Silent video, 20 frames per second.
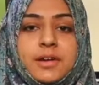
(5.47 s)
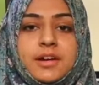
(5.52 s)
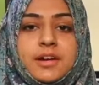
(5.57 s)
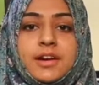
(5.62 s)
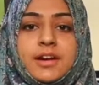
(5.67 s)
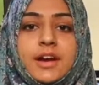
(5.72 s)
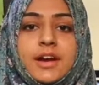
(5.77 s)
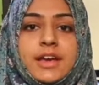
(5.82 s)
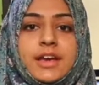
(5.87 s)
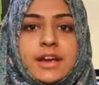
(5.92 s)

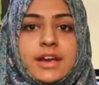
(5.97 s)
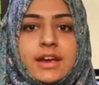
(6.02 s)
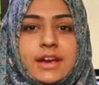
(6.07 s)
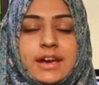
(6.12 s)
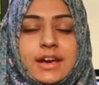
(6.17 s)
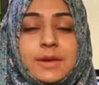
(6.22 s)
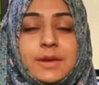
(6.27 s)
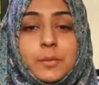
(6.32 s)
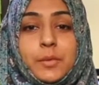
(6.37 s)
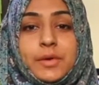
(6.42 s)

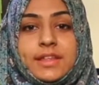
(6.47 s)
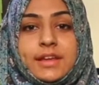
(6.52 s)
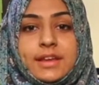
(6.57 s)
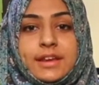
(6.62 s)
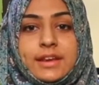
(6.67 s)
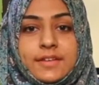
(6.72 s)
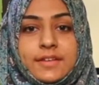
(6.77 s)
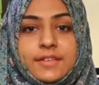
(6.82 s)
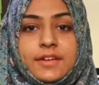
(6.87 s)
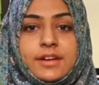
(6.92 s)
again with
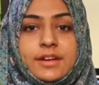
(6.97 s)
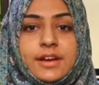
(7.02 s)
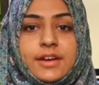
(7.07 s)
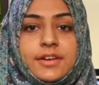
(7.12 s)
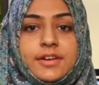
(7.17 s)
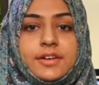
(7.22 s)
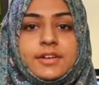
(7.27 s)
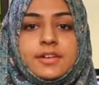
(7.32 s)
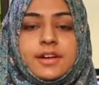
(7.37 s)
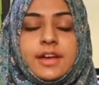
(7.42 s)
another
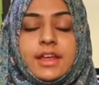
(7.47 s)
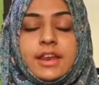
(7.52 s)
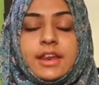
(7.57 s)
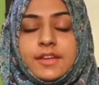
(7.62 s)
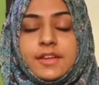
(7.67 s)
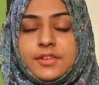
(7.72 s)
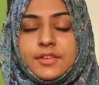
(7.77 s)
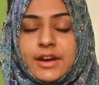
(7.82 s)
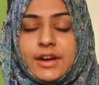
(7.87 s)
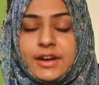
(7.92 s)
letter,
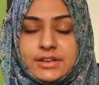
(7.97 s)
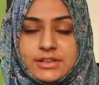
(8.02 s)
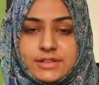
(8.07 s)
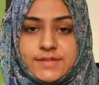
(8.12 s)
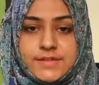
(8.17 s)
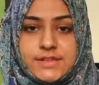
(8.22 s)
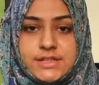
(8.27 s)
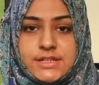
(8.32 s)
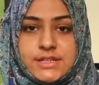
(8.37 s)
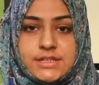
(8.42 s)
another
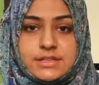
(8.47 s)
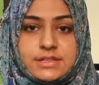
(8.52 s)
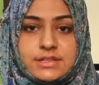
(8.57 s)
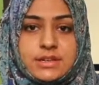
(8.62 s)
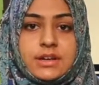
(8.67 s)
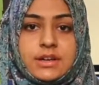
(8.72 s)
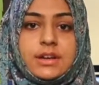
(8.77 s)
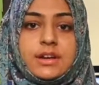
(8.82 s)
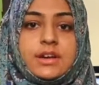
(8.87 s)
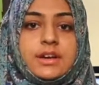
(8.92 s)
activities.
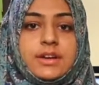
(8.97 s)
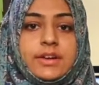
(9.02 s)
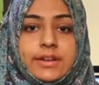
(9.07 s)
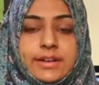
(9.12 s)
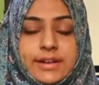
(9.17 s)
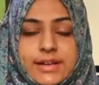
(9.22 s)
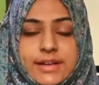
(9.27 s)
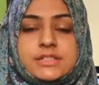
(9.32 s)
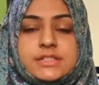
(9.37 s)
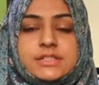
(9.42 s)

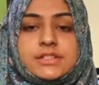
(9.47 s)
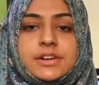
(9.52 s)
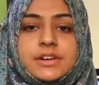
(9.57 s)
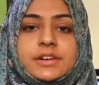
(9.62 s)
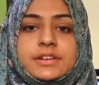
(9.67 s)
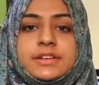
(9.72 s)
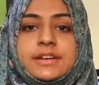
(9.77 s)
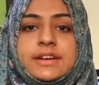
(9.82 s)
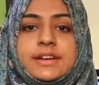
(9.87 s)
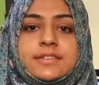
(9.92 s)
Let's start
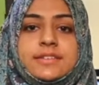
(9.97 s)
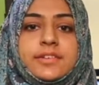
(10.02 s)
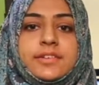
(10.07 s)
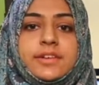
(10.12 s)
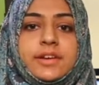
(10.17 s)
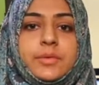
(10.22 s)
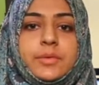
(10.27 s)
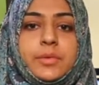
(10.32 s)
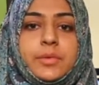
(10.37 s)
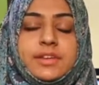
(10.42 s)
the
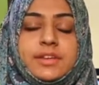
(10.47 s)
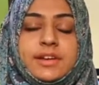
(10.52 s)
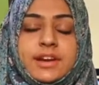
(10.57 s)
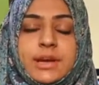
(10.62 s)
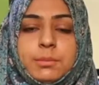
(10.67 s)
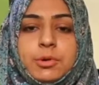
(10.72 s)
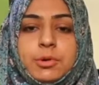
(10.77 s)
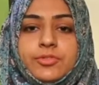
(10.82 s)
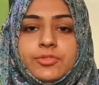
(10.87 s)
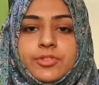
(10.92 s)
lesson with the name
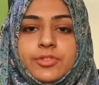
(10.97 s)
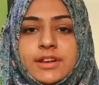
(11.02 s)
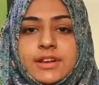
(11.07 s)
of Allah.